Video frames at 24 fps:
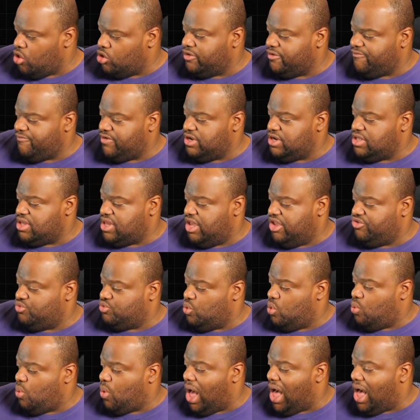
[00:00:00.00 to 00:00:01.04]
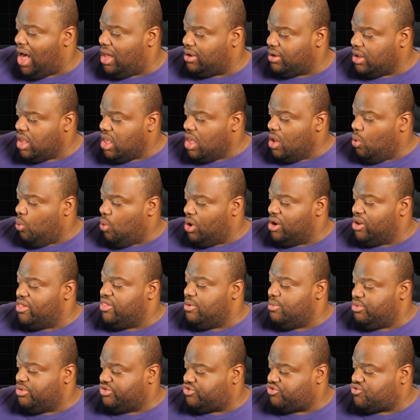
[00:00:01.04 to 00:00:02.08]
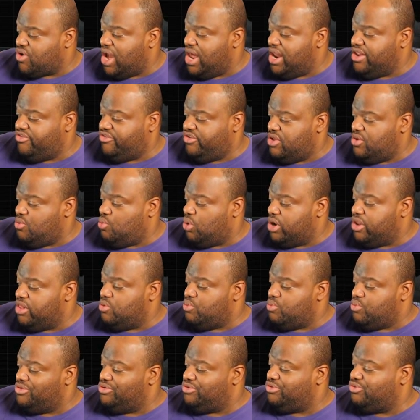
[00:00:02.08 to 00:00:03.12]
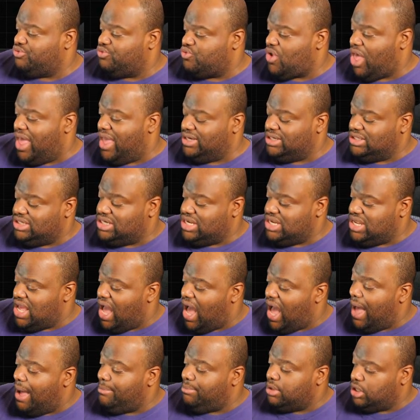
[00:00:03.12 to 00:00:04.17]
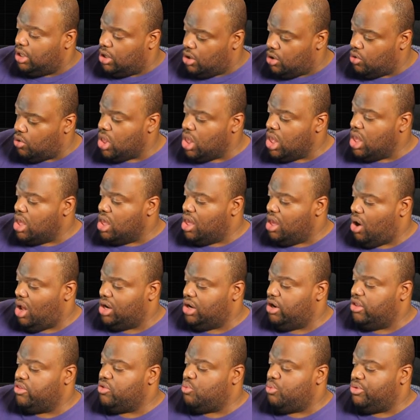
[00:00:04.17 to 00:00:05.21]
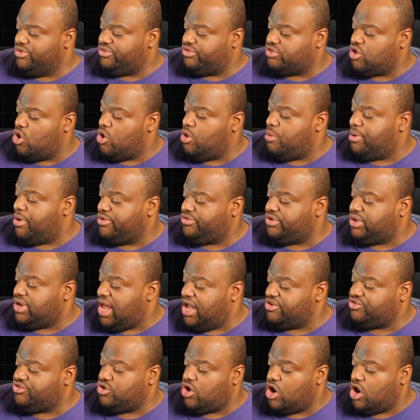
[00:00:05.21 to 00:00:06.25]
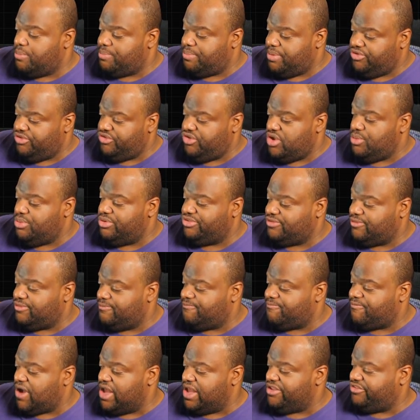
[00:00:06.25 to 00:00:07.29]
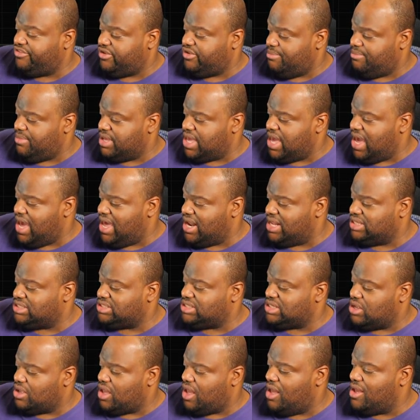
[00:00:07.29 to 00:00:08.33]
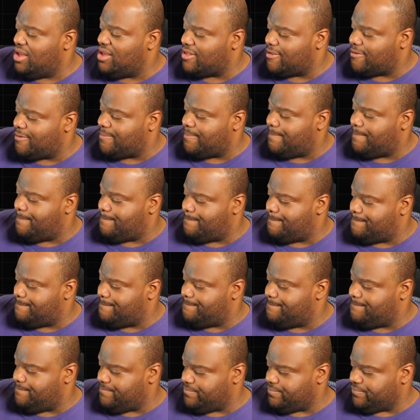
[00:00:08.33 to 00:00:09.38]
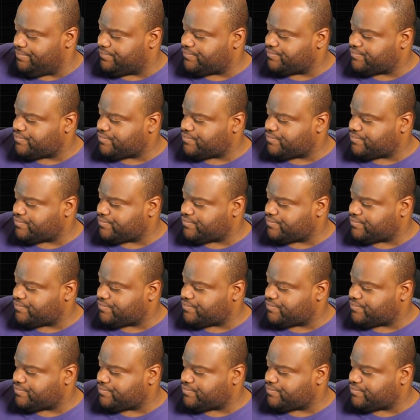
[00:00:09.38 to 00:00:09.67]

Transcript: Well, the games were wild. One of them was strategy, one of the others was like Diablo, another was third person action RPG with some fight sim mechanics. Mmm.